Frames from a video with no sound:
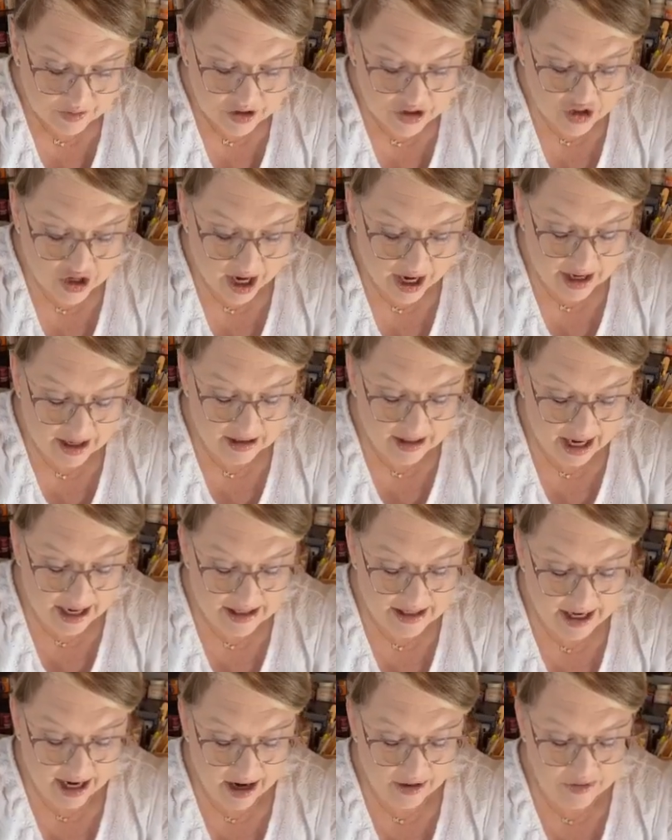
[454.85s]
Last
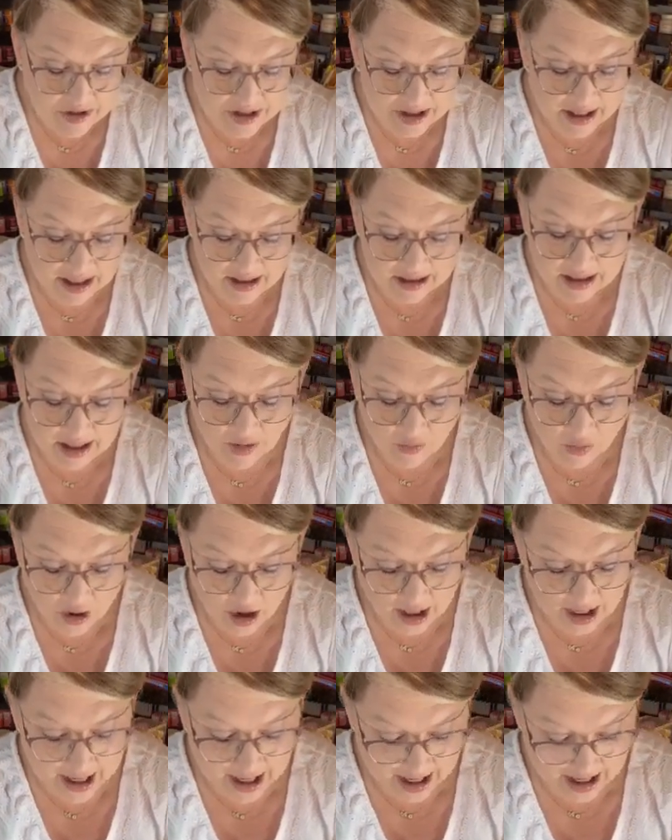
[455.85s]
night I was getting
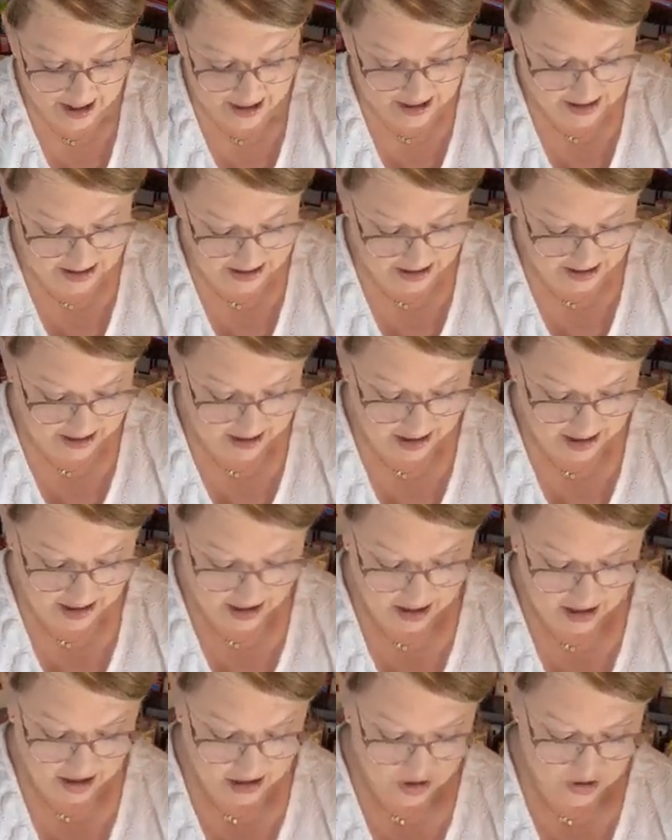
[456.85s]
organized and
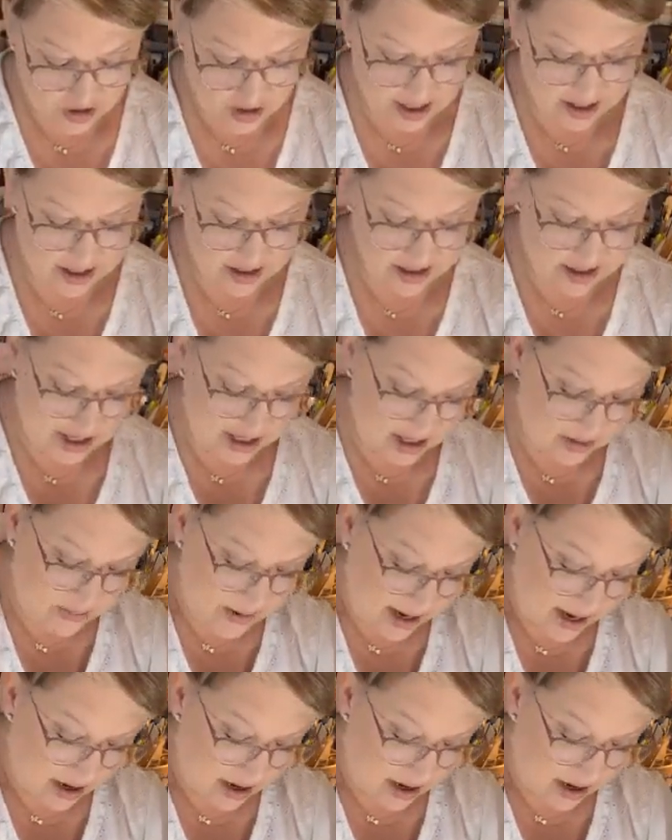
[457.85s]
trying to think